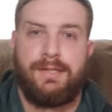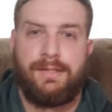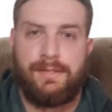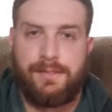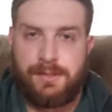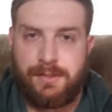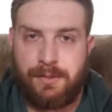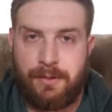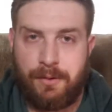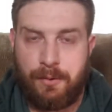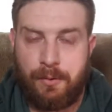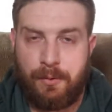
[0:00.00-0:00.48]

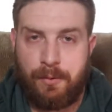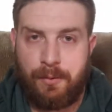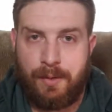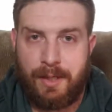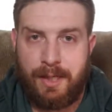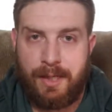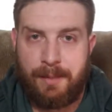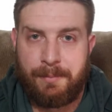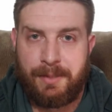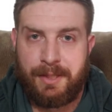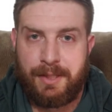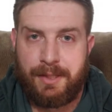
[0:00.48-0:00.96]
So,
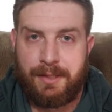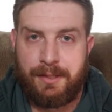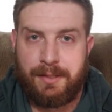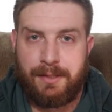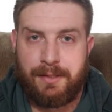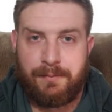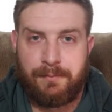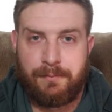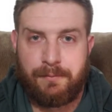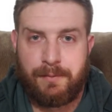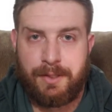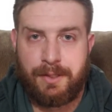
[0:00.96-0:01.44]
I
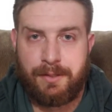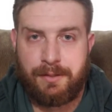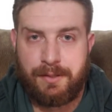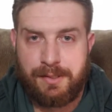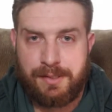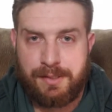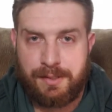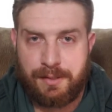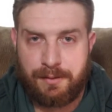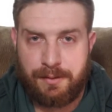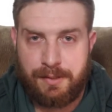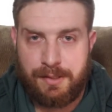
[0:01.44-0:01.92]
mean,
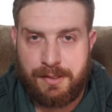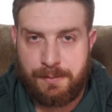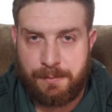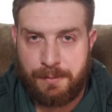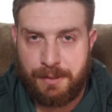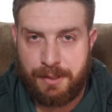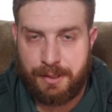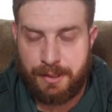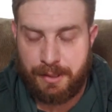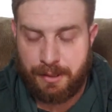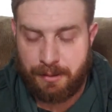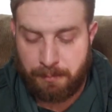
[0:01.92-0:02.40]
realistically
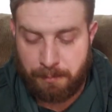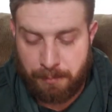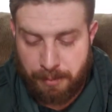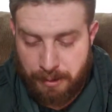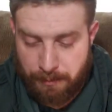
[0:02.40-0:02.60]
speaking,